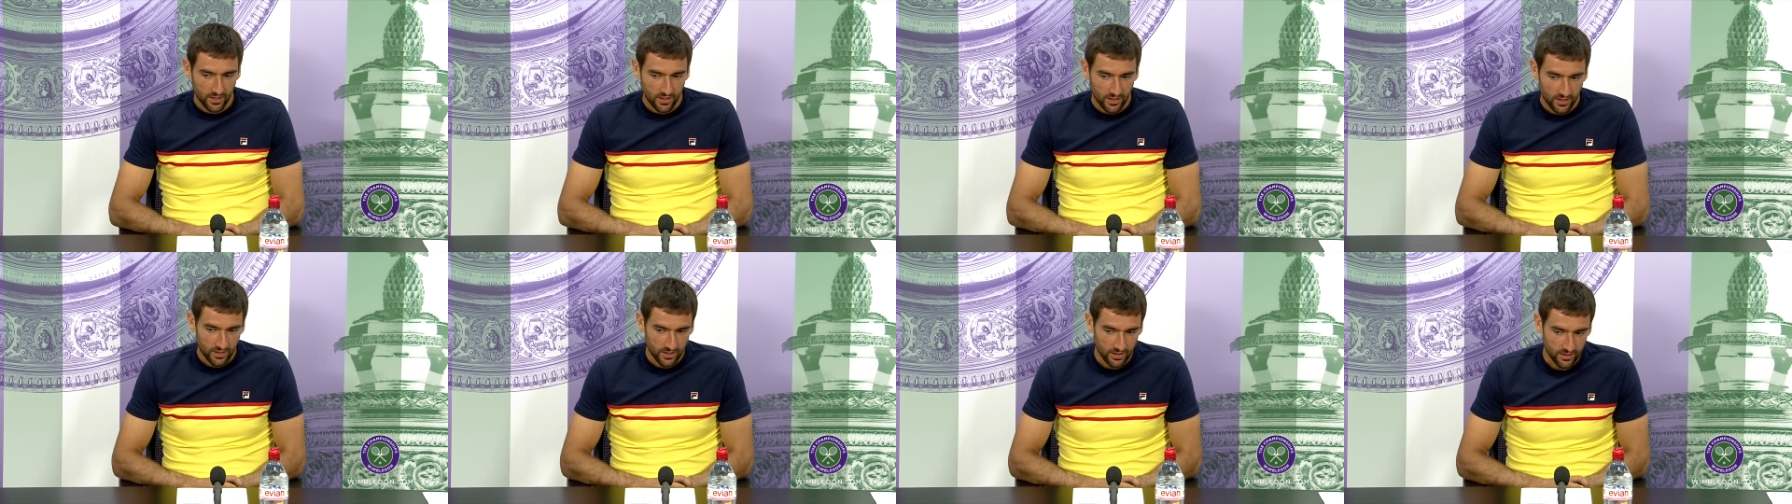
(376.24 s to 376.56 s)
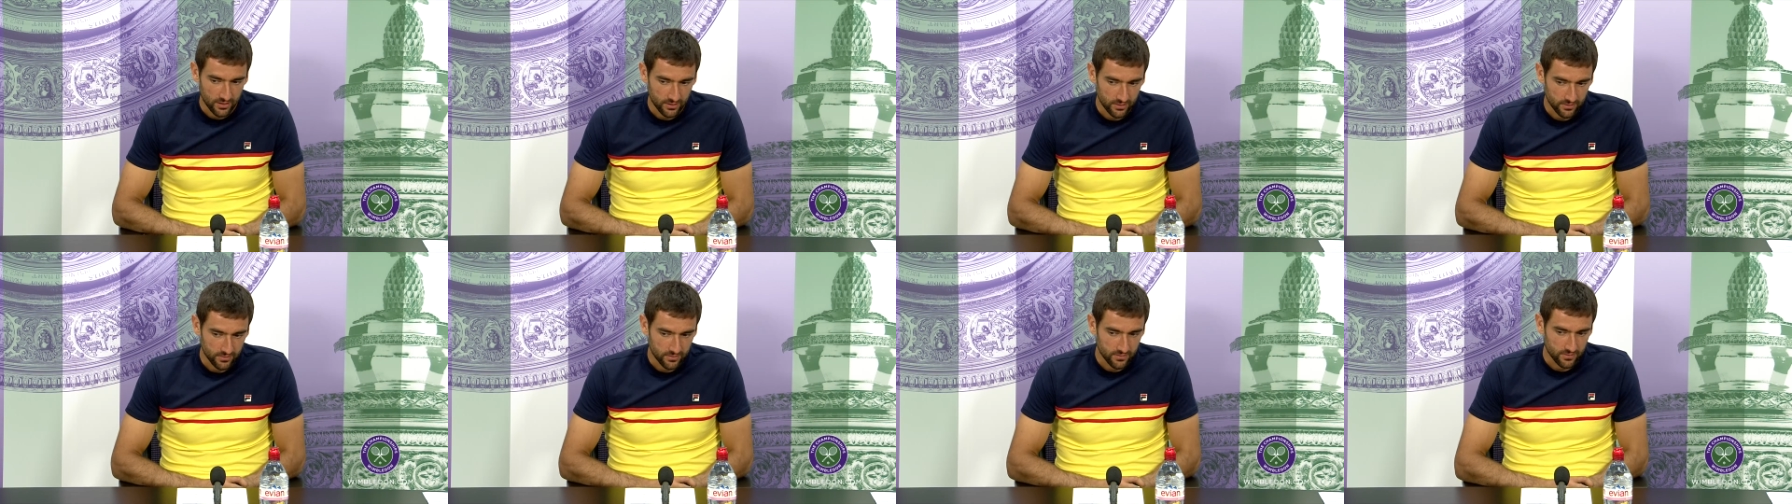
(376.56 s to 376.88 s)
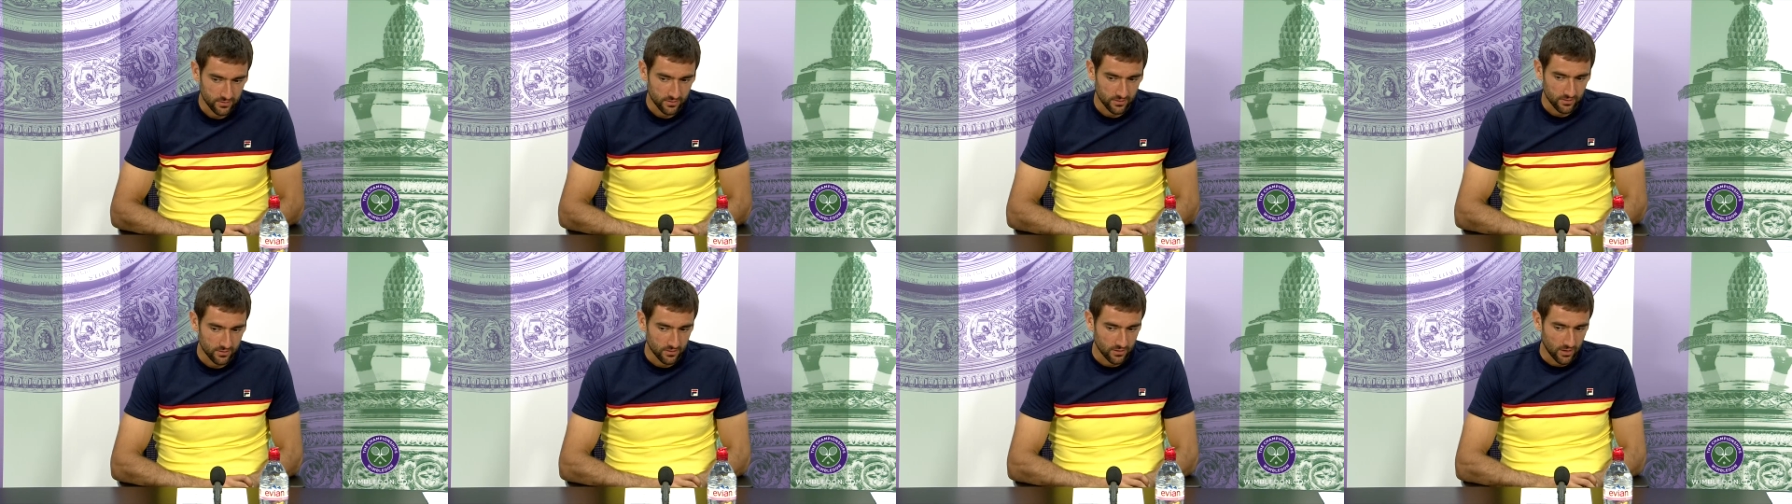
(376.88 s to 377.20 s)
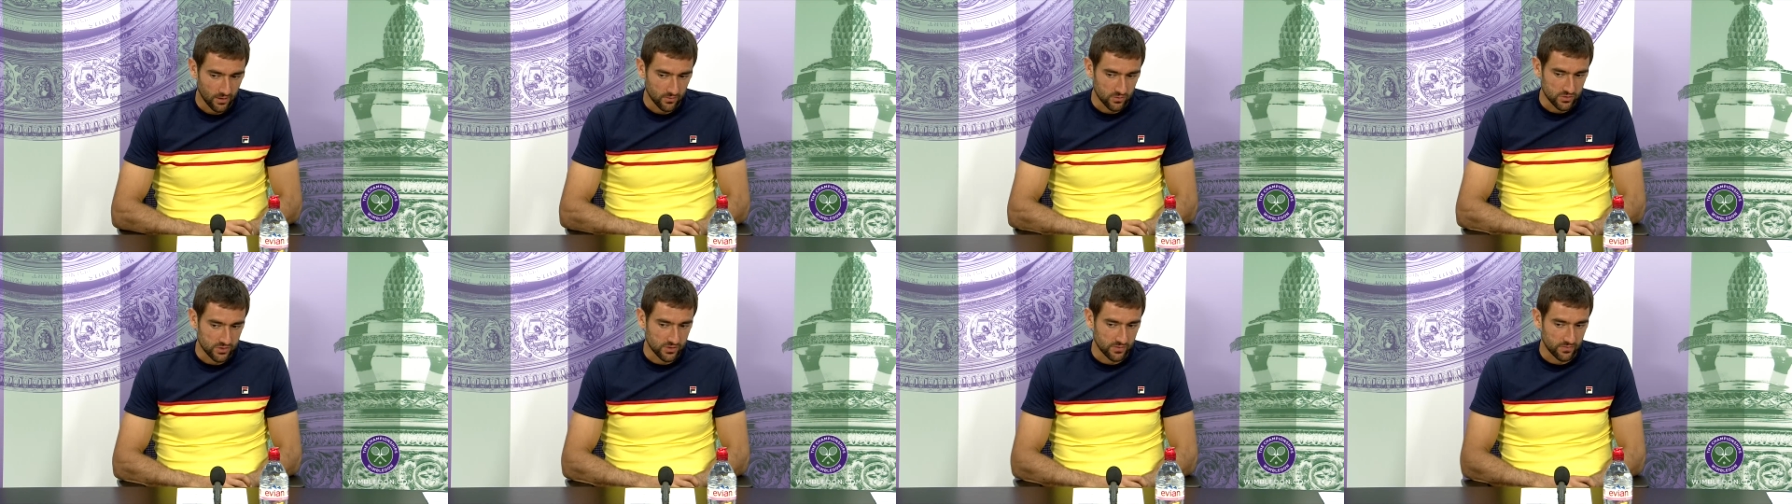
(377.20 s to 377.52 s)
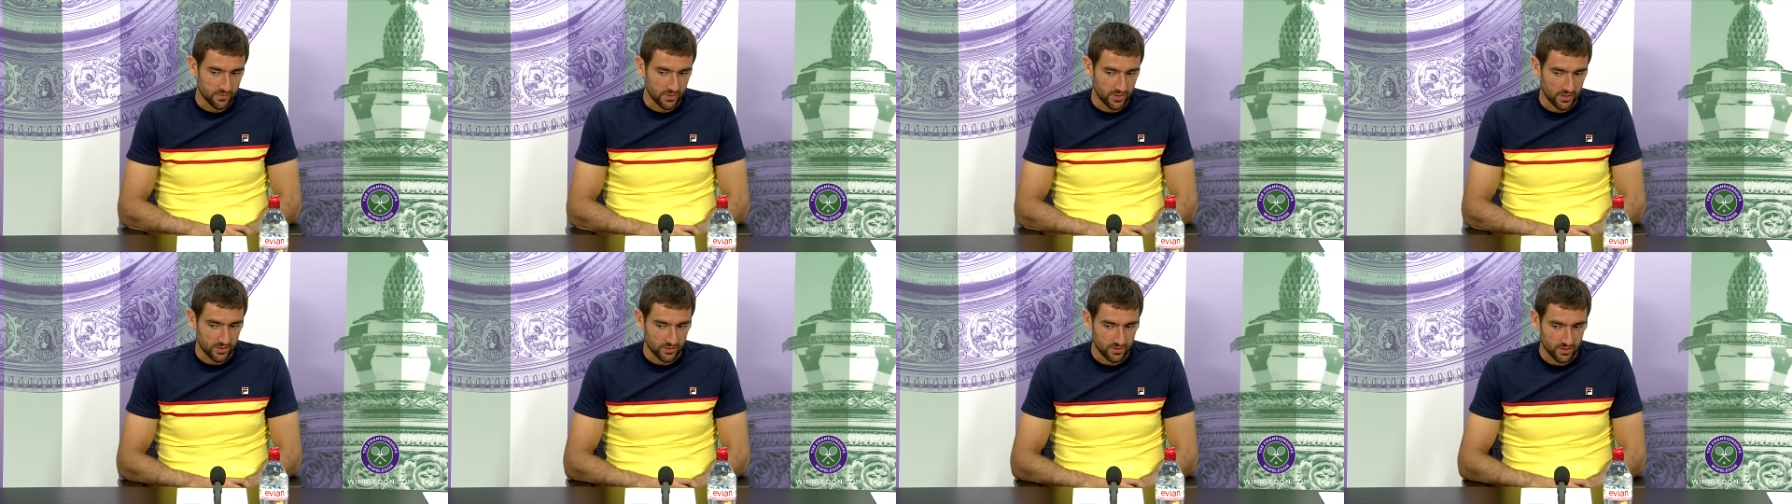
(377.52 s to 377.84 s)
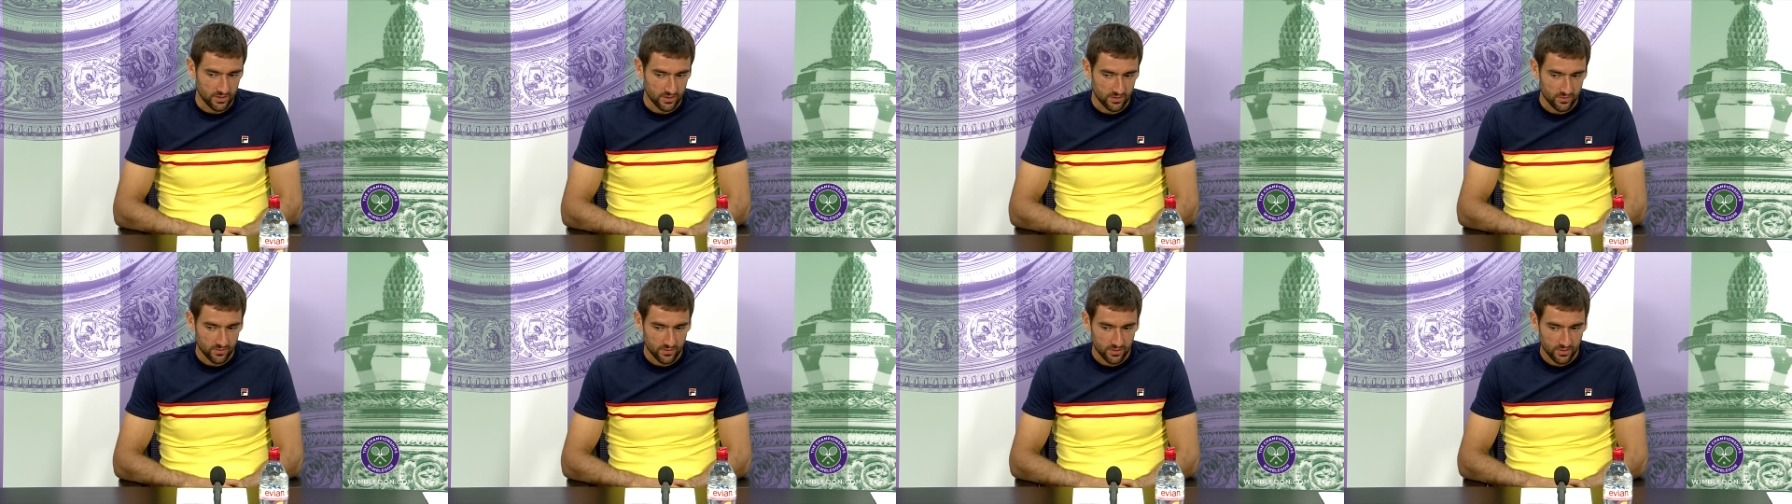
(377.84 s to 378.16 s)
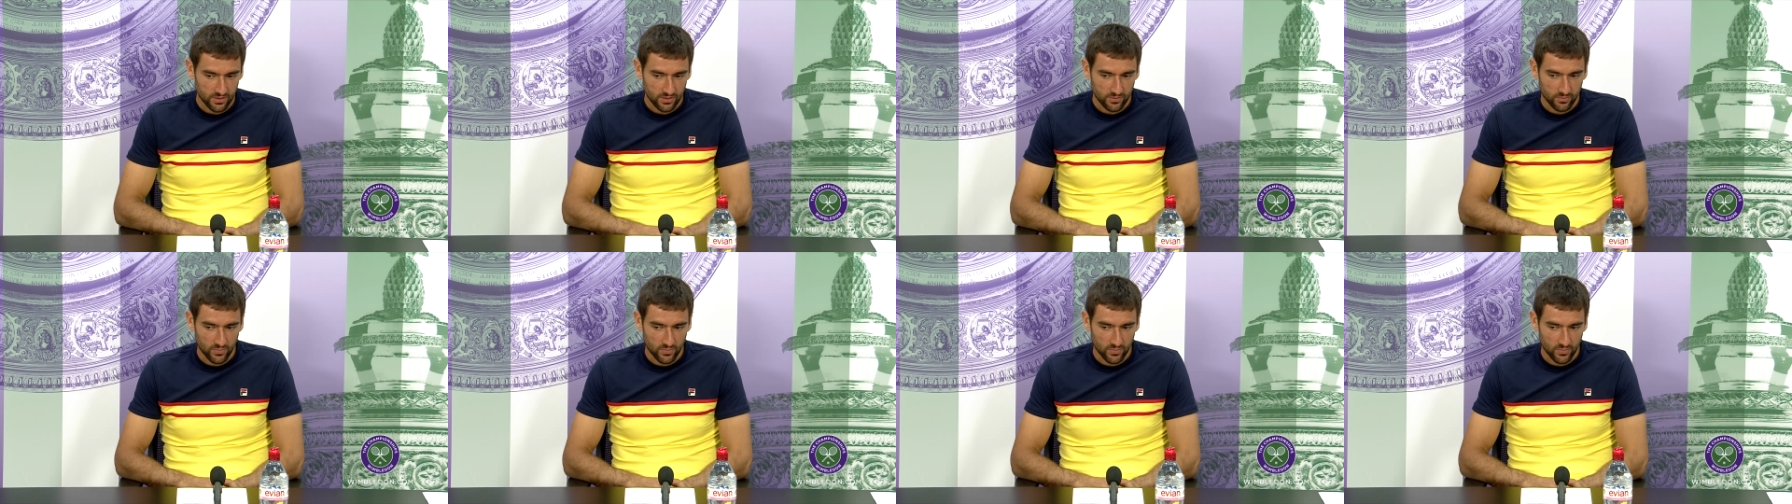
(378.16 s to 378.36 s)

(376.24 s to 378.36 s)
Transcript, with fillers: and I was aware that